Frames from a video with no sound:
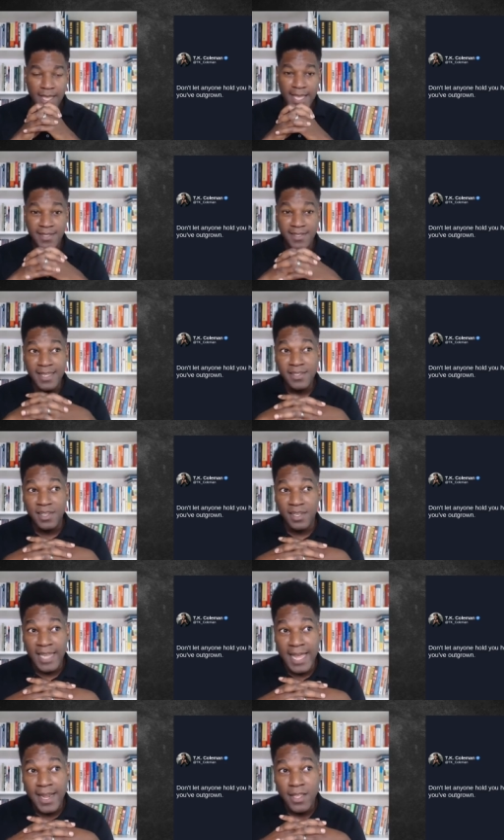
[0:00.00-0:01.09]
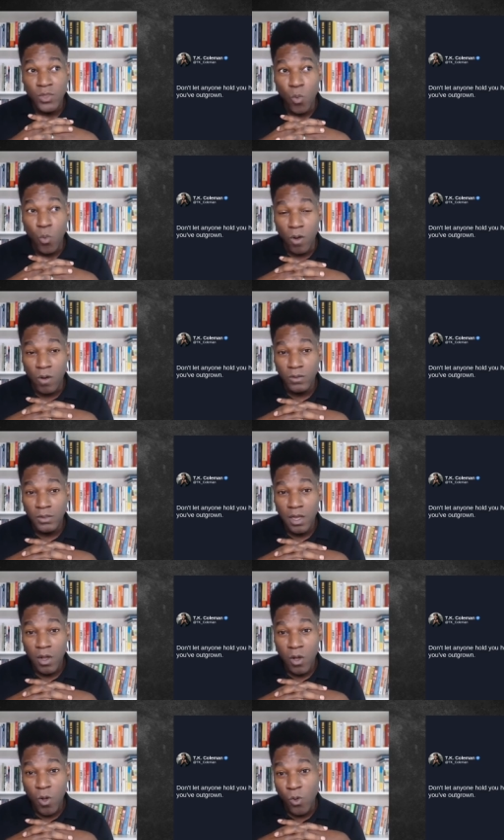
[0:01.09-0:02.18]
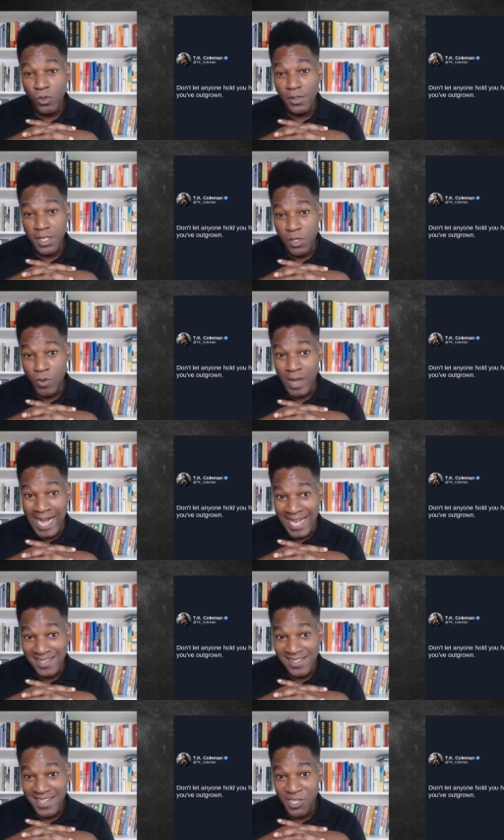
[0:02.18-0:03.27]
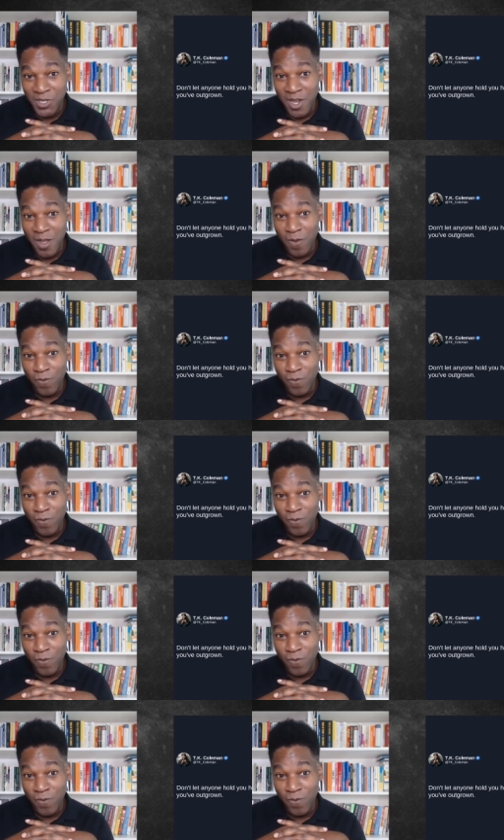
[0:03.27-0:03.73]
Is this letting the world hold you hostage